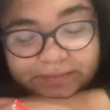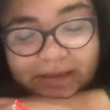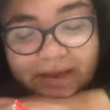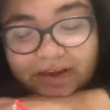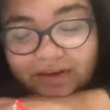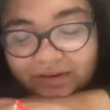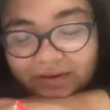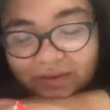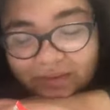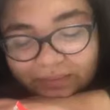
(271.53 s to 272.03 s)
I
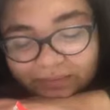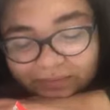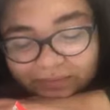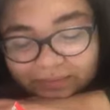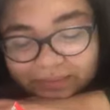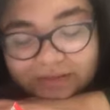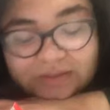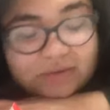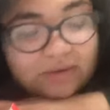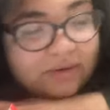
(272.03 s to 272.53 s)
don't know,
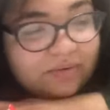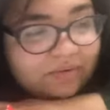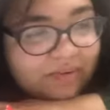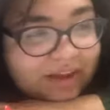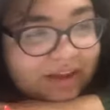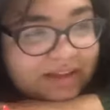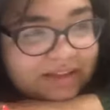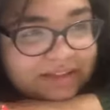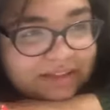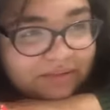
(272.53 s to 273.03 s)
between
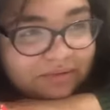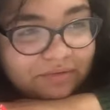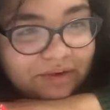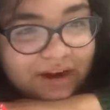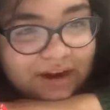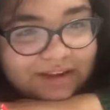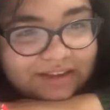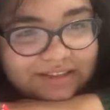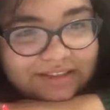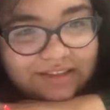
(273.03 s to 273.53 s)
vent and
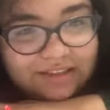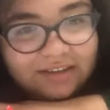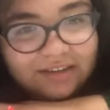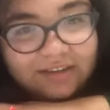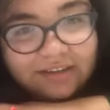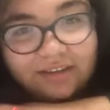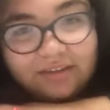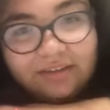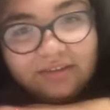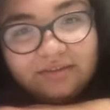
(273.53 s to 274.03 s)
rant
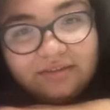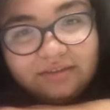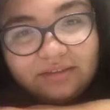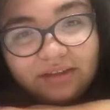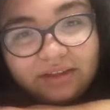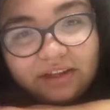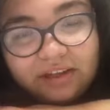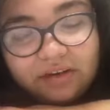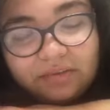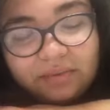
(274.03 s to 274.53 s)
and
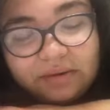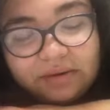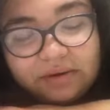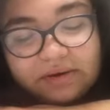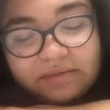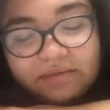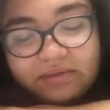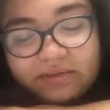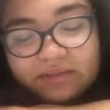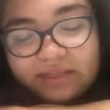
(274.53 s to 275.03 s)
a little bit of
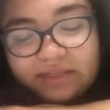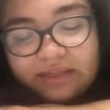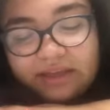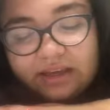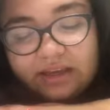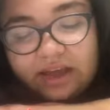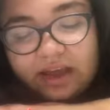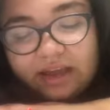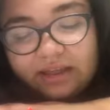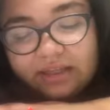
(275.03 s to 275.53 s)

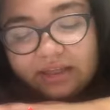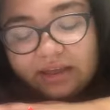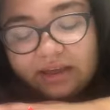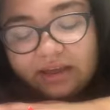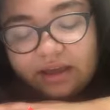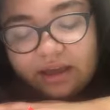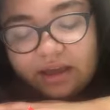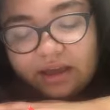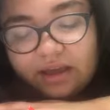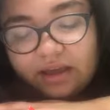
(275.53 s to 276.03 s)
everything. I
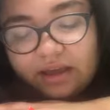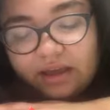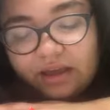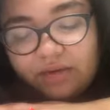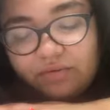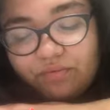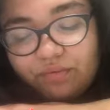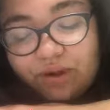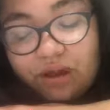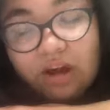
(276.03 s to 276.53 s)
think
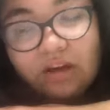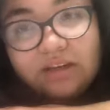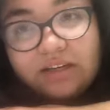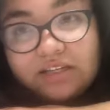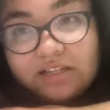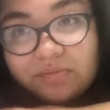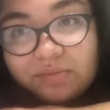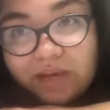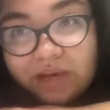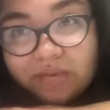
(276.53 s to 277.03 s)
we all
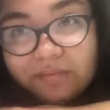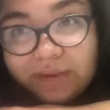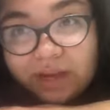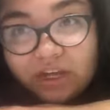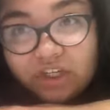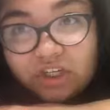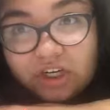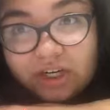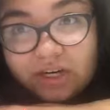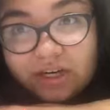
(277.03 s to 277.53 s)
need to be
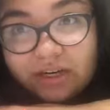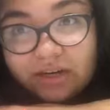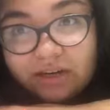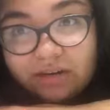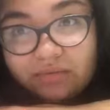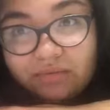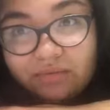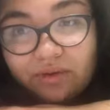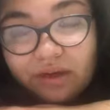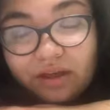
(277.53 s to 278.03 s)
compassionate
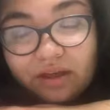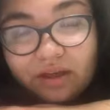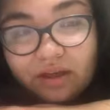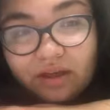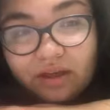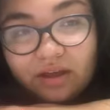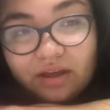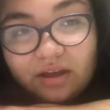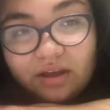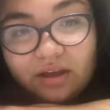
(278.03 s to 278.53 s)
of
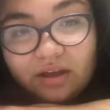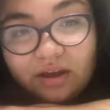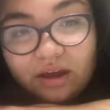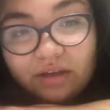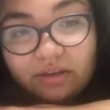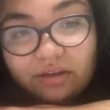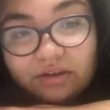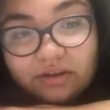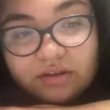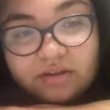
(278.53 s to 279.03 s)

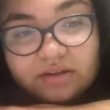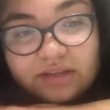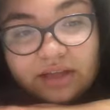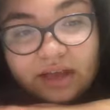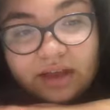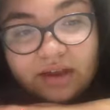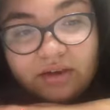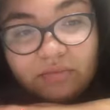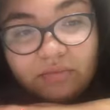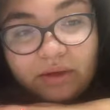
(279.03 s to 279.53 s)
others,
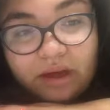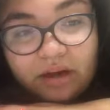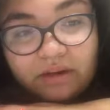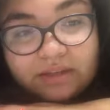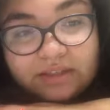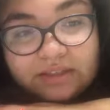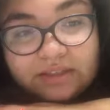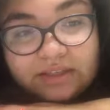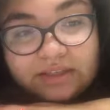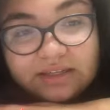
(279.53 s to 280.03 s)
and we all
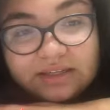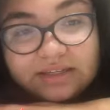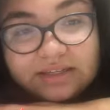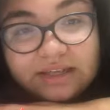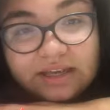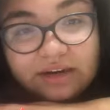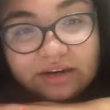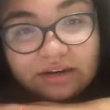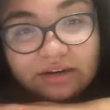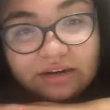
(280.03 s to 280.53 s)
need to
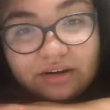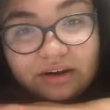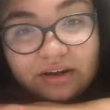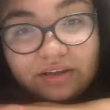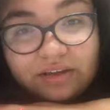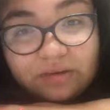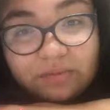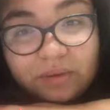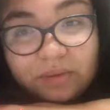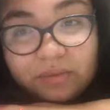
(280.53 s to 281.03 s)
consider
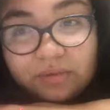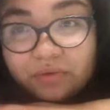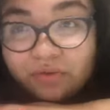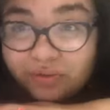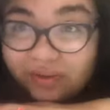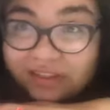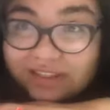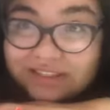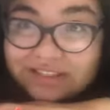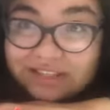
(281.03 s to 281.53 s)
other people's
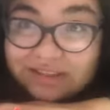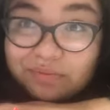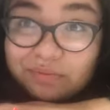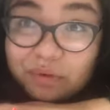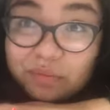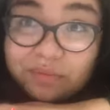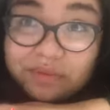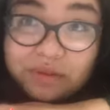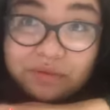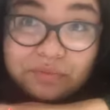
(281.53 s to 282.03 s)
feelings at the
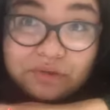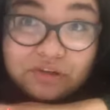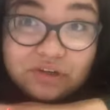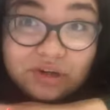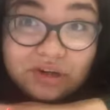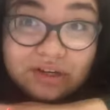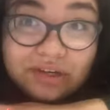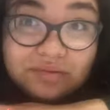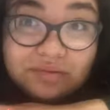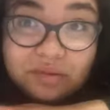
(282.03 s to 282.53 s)
moment that we're
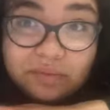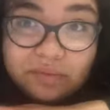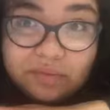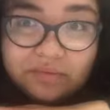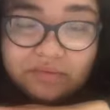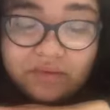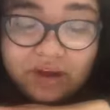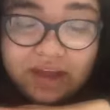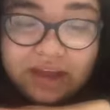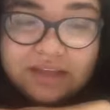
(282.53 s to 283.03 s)
trying to give them
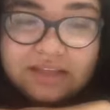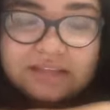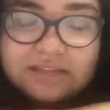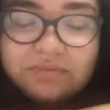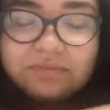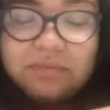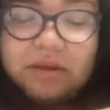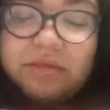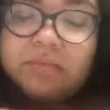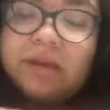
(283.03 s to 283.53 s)
advice.
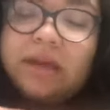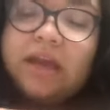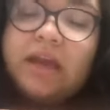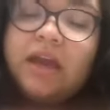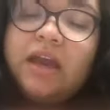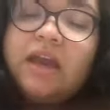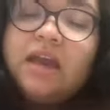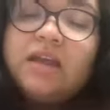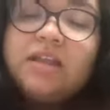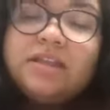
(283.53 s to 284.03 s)
So maybe
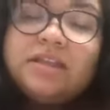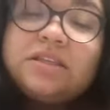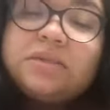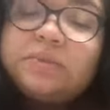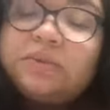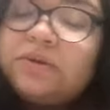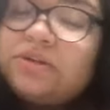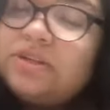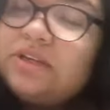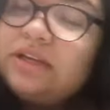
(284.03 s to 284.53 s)
this
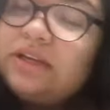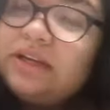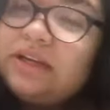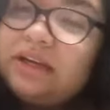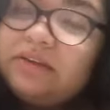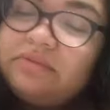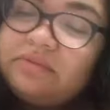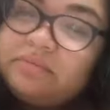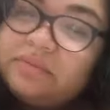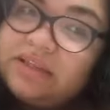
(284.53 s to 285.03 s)
person could have
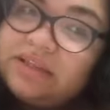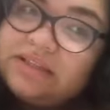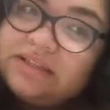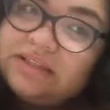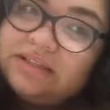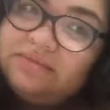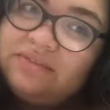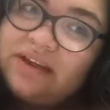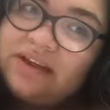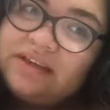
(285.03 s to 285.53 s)
given me
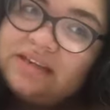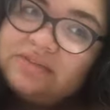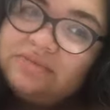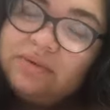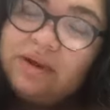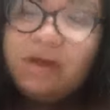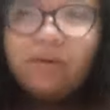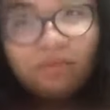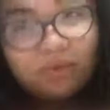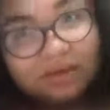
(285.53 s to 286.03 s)
this advice
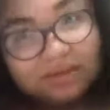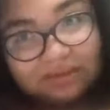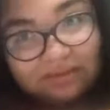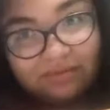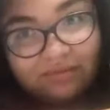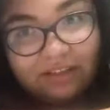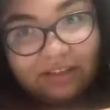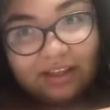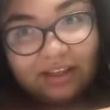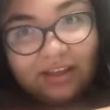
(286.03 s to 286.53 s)
when I
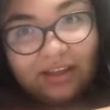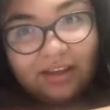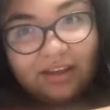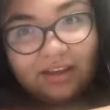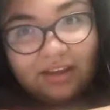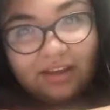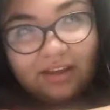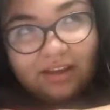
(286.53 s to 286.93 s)
wasn't feeling